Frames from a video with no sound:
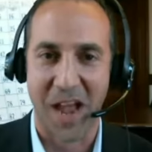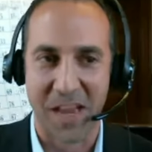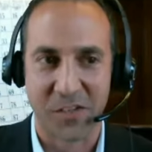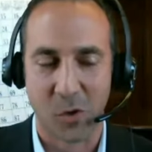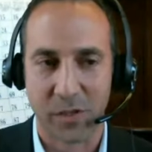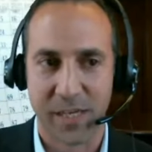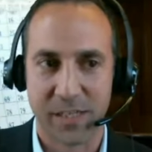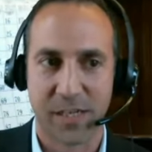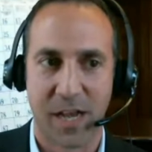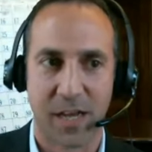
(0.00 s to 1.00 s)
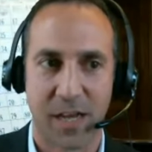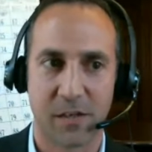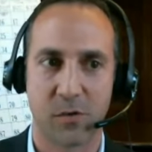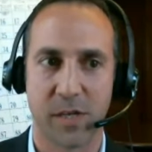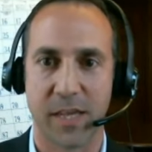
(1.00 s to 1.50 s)
I sold his
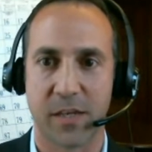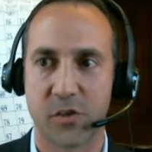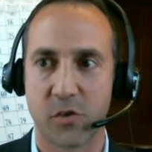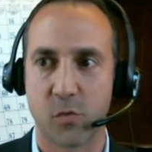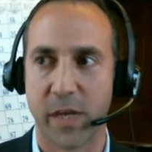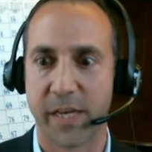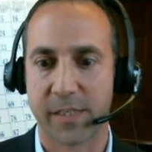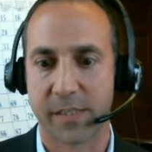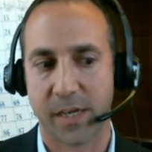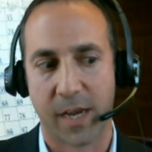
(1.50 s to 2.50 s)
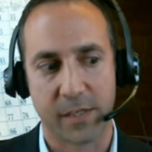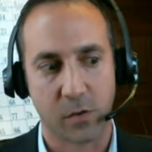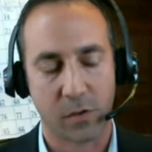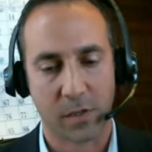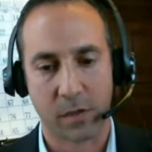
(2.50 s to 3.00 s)
condo in two weeks. I
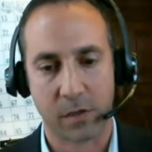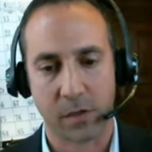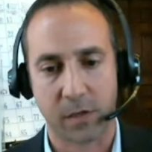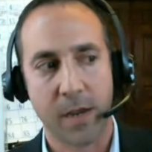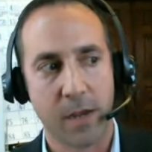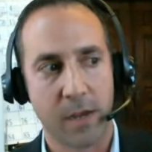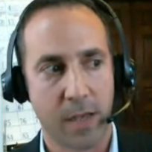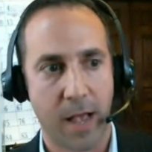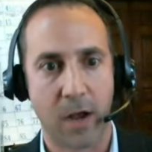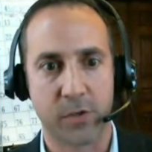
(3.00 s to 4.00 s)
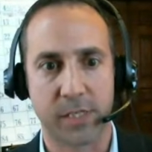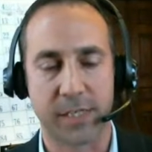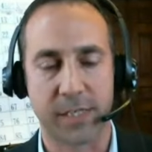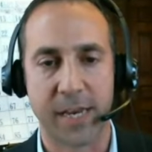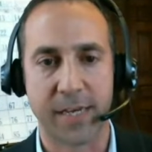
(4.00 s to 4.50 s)
sold her house
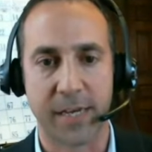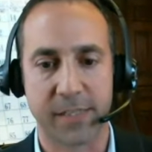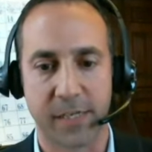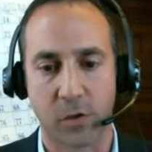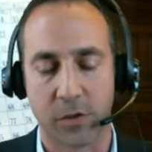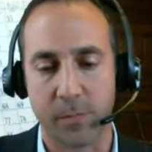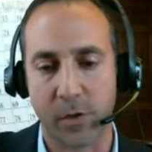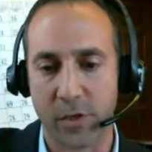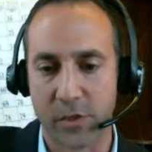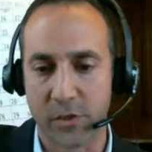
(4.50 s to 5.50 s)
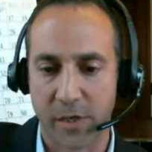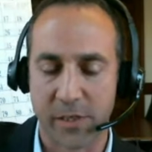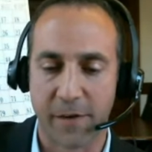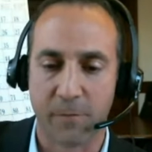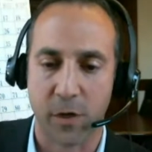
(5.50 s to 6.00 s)
in 10 days. I sold a new
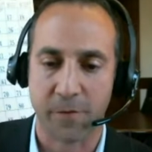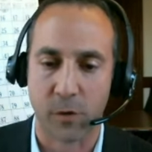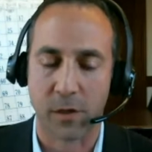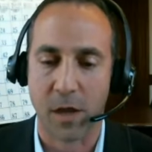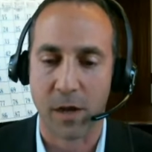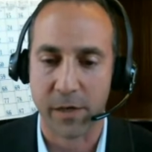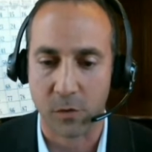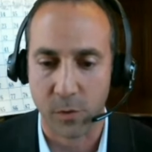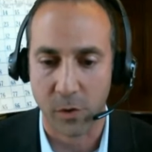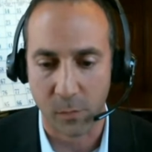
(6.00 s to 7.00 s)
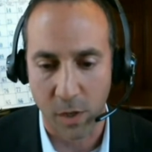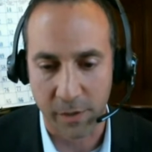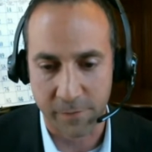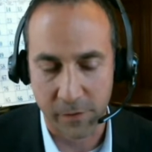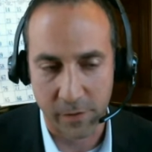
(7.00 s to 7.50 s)
construction at 44 Long Hill Road in
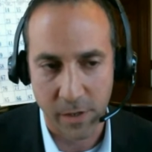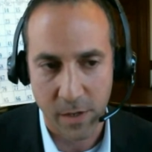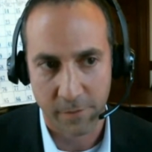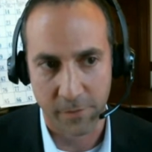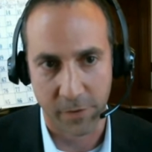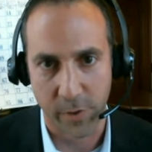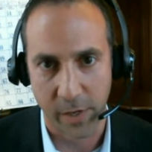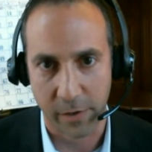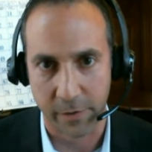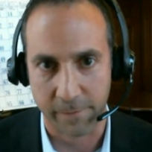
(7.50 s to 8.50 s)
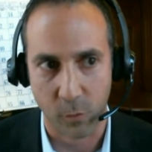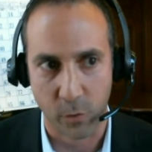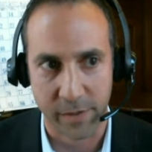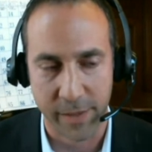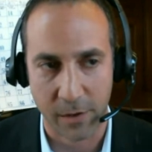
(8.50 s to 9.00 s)
Wallingford for
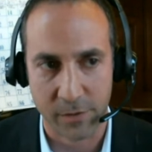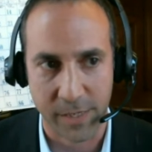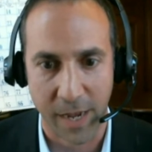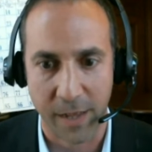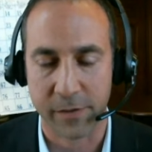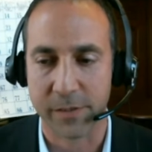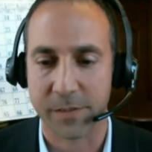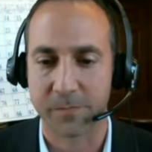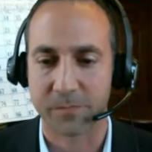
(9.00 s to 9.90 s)
$340,000.